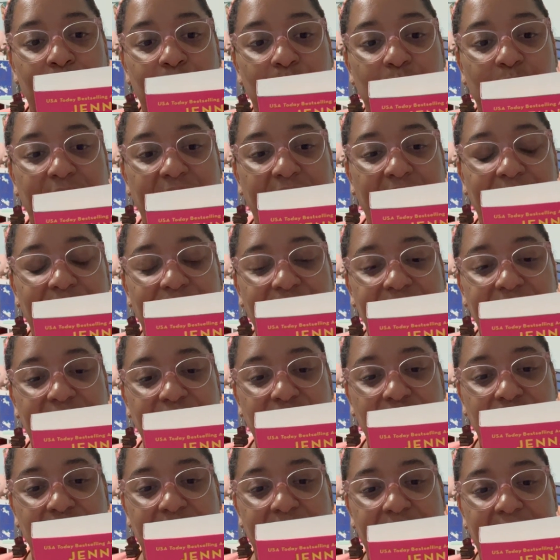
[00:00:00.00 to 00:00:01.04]
When an
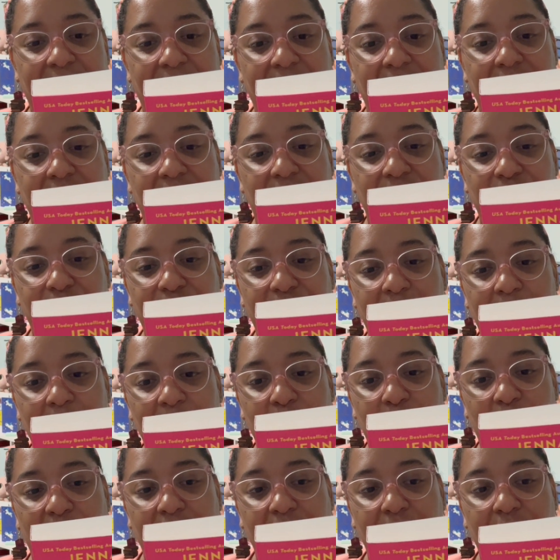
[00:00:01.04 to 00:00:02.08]
invitation to yet another family
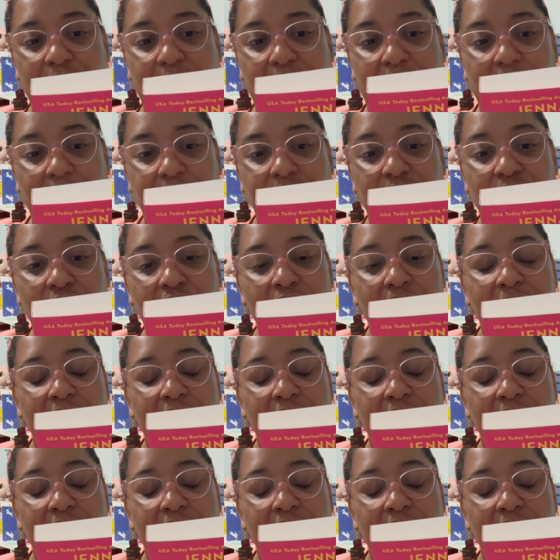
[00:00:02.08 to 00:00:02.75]
wedding arrives,